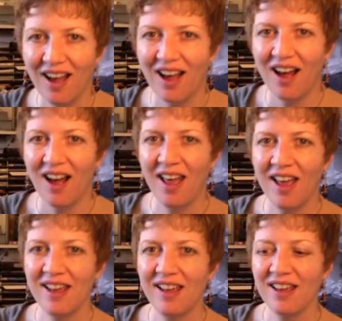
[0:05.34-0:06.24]

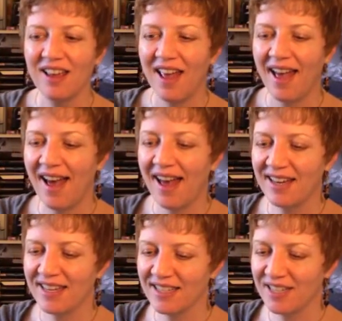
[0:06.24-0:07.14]
I had
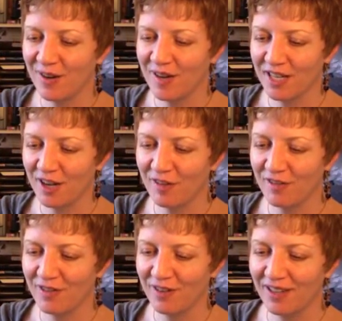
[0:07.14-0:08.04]
a series of
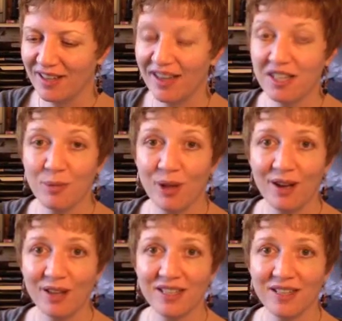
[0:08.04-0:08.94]
guest
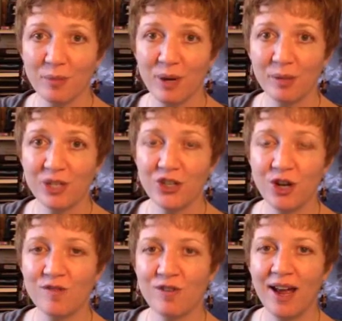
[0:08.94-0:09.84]
blogs published
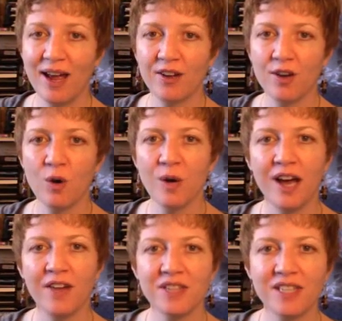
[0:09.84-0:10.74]
over at Cory
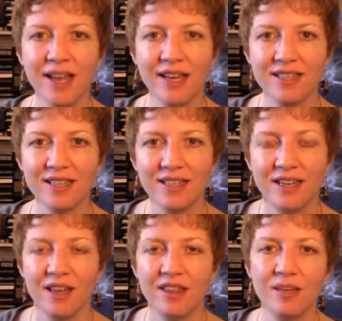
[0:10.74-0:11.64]
Huff's site,
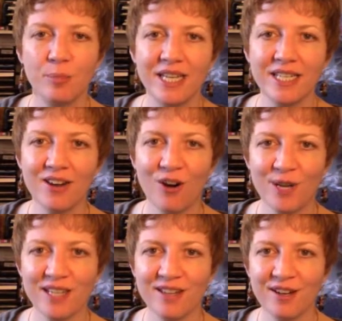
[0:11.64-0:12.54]

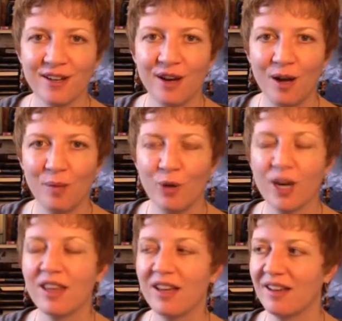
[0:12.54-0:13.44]
TheAbundantArtist.com, one
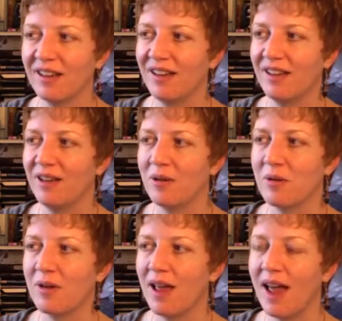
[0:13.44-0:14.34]
of the
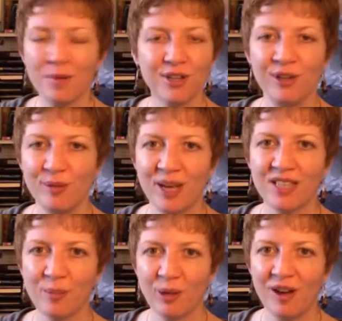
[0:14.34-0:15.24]
absolute
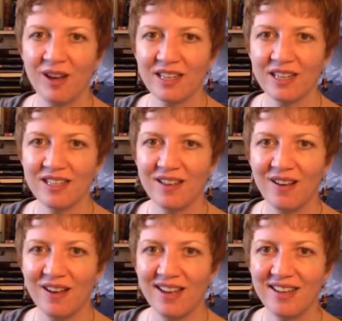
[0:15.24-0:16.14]
best blogs
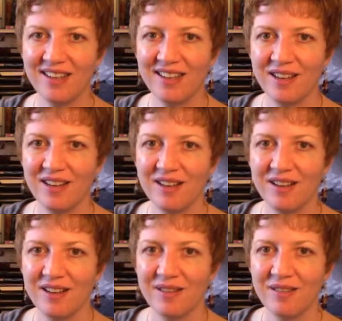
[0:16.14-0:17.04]
on
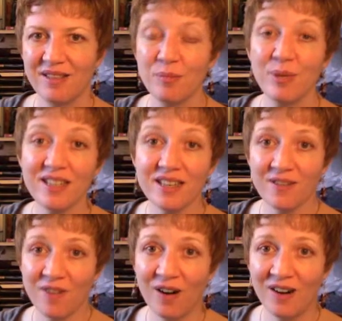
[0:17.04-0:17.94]
the business
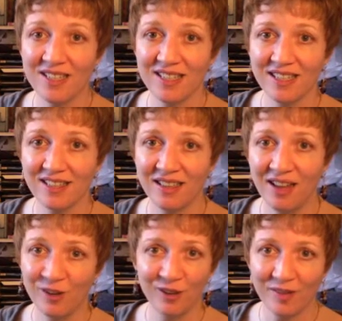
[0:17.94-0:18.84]
of art
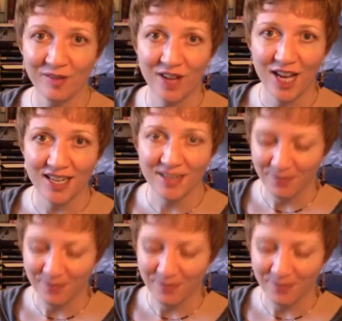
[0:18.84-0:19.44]
that you'll ever find.